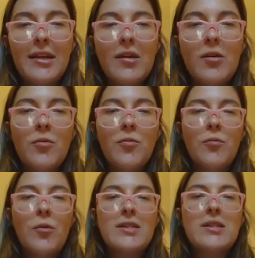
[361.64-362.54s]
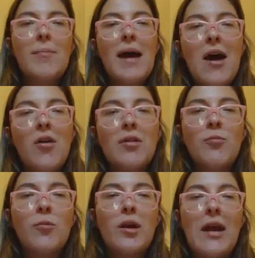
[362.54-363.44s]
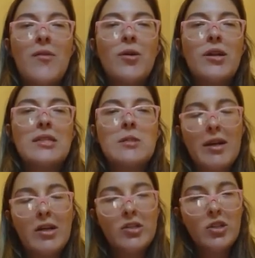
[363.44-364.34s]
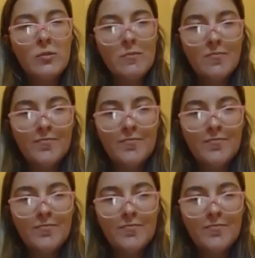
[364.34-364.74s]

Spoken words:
like what it's about and what inspired you?